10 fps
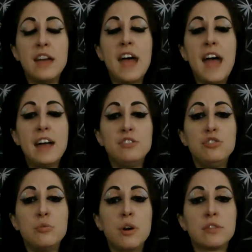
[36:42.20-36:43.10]
And
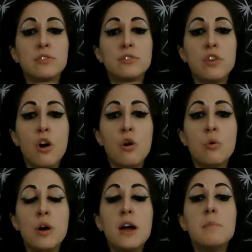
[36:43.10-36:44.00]
you are
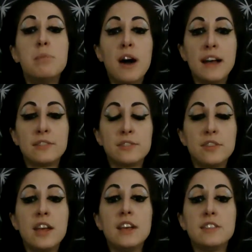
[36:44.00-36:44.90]
so blessed.
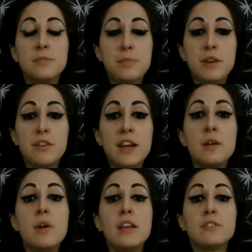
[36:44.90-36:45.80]
Spirit
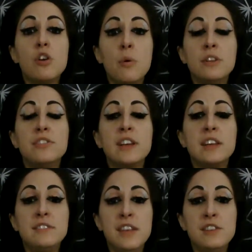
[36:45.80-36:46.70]
is going to
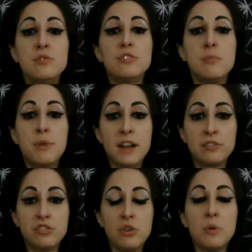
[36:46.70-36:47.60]
continue to
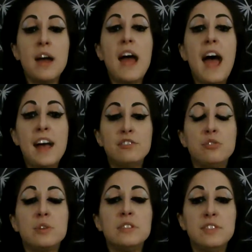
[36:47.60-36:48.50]
bless you as you
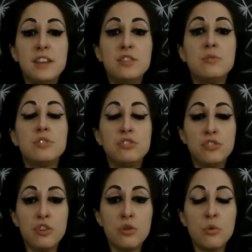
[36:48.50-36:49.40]
continue to
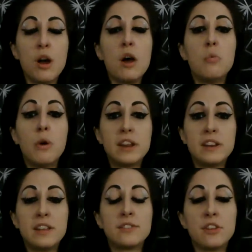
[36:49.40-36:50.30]
do what it
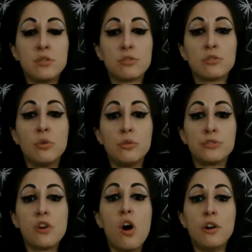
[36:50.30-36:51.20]
is that your soul's
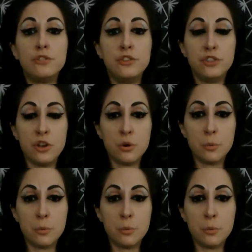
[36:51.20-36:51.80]
called to do.